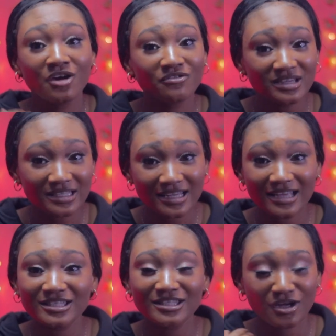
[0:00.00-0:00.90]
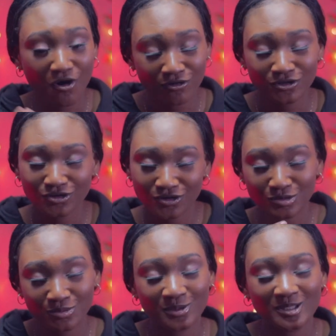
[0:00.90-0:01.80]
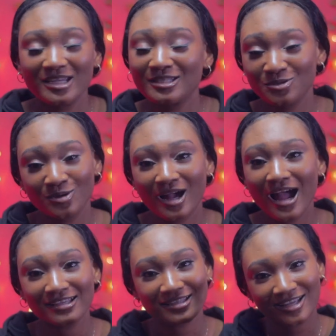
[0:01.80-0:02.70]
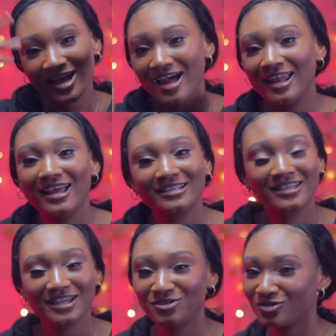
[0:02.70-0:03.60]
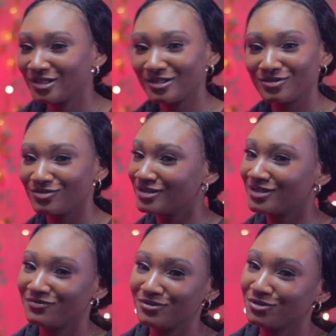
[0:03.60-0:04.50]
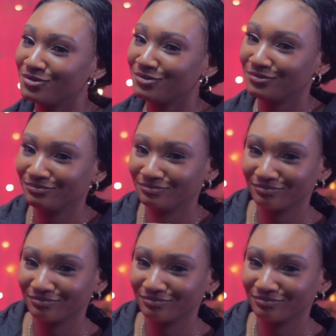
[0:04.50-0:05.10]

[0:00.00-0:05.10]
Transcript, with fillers: Research is a continuous process. So guys, let's get straight into this video.